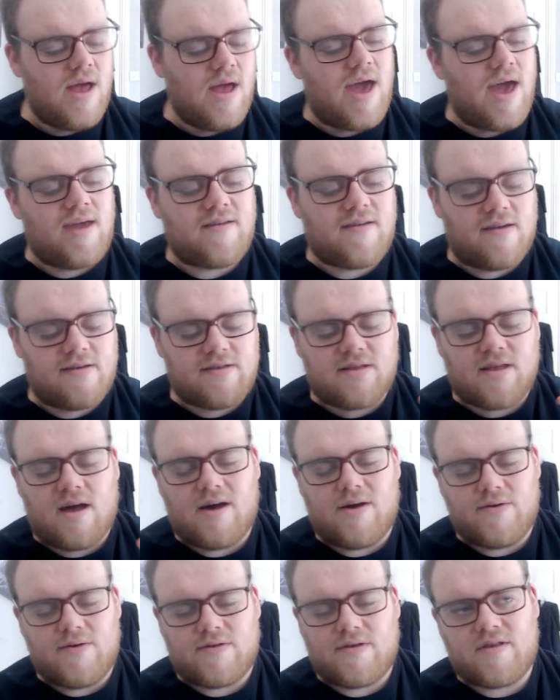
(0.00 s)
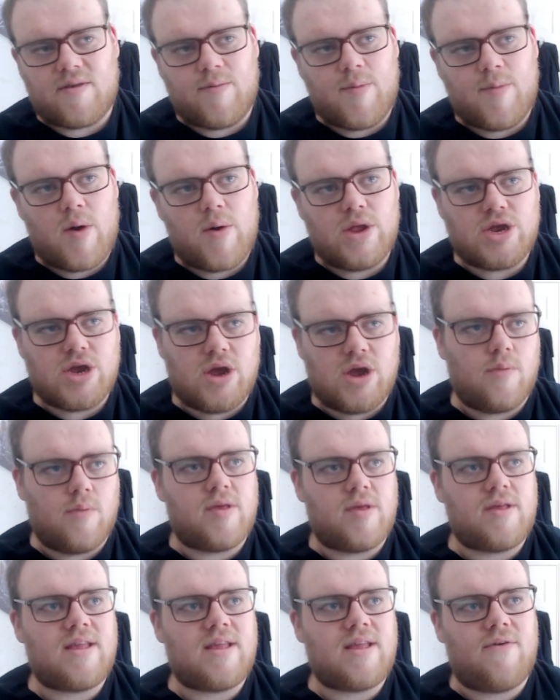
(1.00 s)
AJ Styles, Samoa Joe,
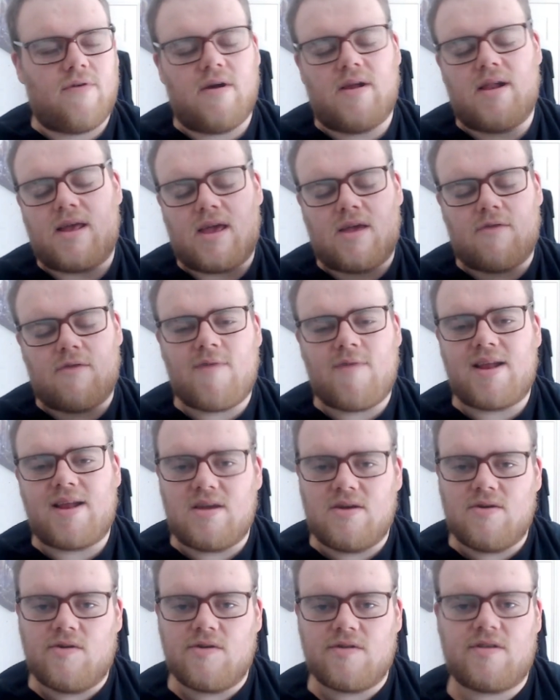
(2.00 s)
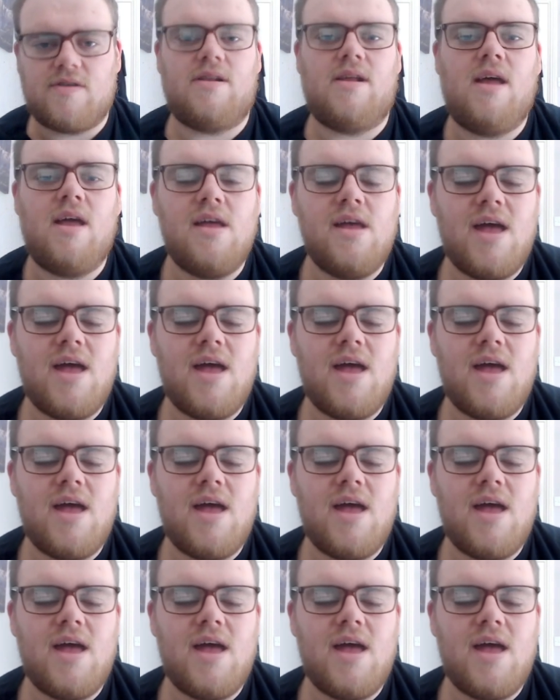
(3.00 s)
Mustafa Ali, Randy Orton,